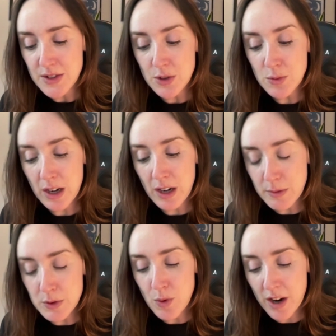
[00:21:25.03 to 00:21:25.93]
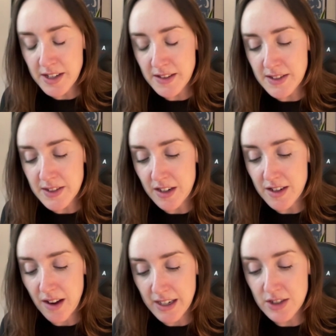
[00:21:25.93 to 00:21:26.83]
So while I was writing these kind
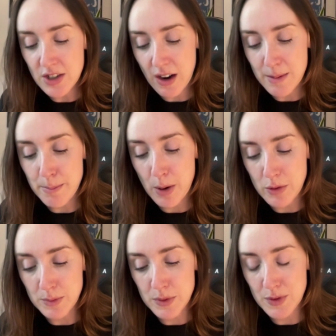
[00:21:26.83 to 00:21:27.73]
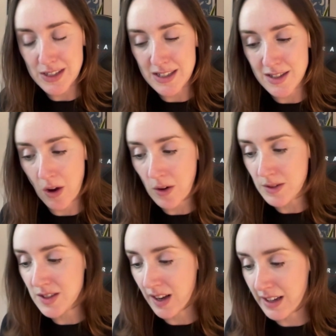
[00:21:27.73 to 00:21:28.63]
of nighttime poems for this
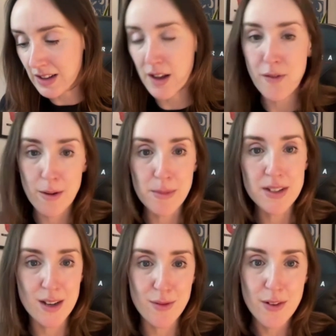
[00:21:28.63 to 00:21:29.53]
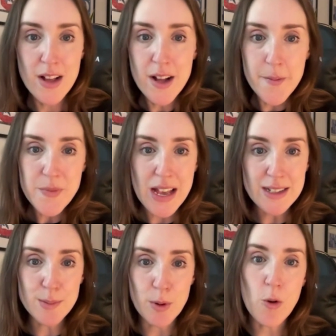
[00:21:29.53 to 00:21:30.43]
song cycle, I found myself
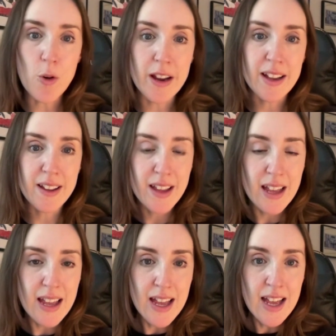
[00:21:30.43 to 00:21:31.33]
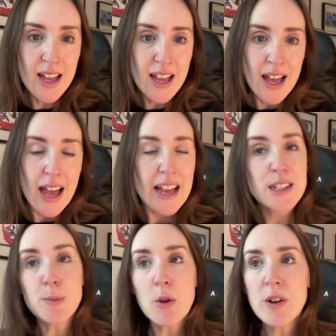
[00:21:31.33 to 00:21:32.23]
exploring
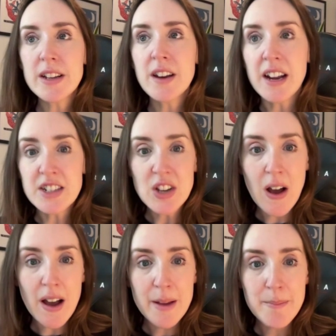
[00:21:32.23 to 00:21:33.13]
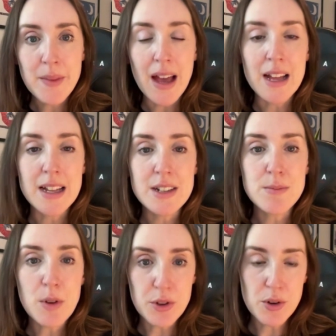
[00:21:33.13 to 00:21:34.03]
nighttime and
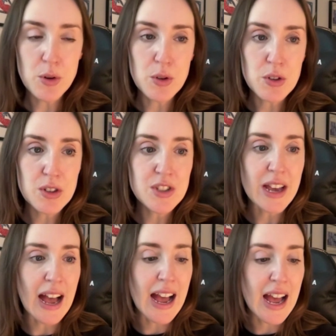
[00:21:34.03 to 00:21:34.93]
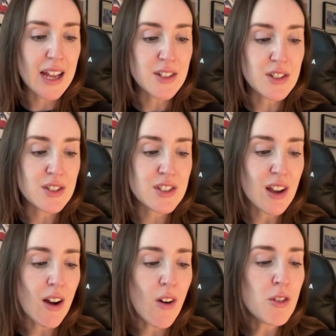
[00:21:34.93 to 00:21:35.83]
motherhood and
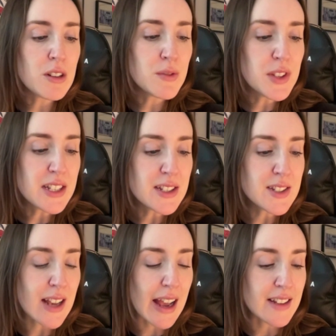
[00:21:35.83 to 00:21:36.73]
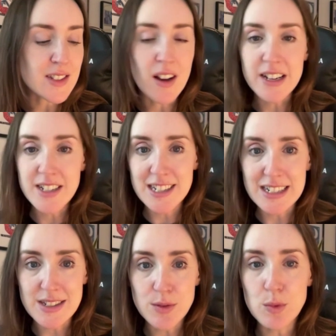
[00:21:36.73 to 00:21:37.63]
all of these
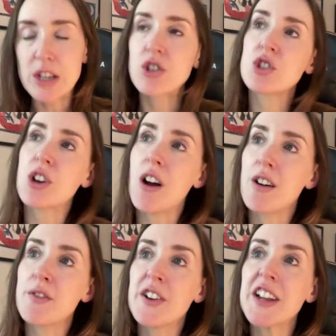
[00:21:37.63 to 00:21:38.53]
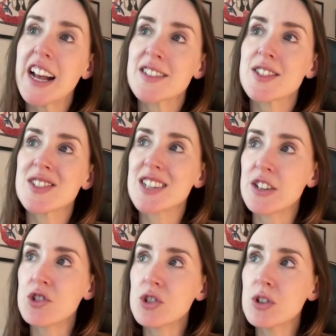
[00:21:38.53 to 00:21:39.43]
anxieties, which are very
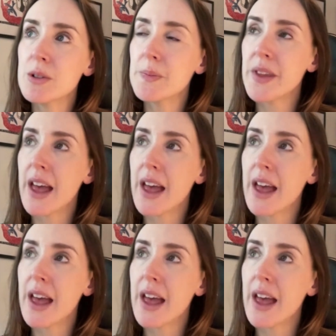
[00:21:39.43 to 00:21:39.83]
existential.